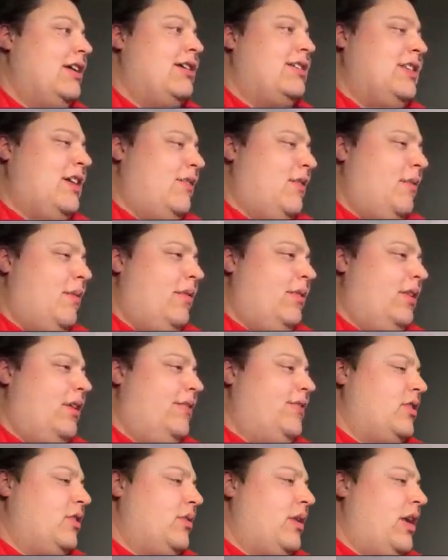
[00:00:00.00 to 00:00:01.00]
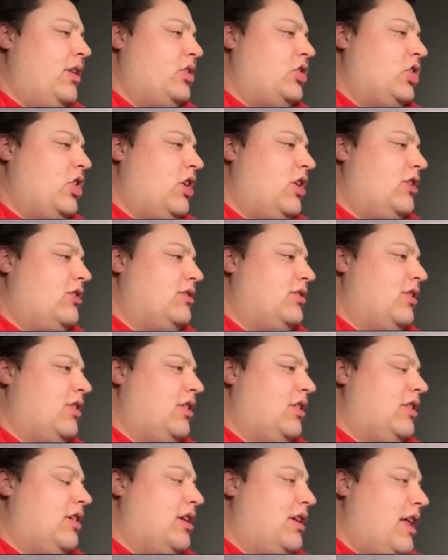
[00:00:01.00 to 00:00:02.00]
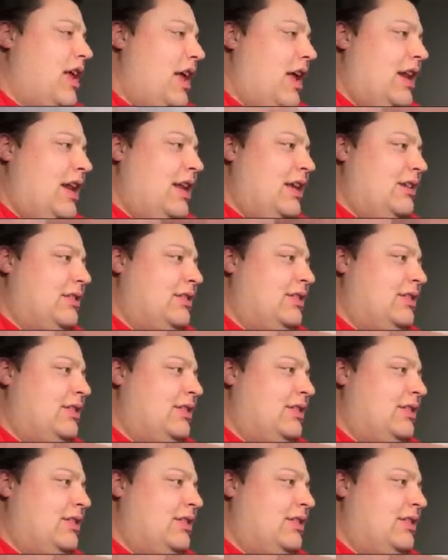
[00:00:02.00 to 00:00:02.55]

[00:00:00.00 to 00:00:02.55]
because everyone loves a rare Charizard in any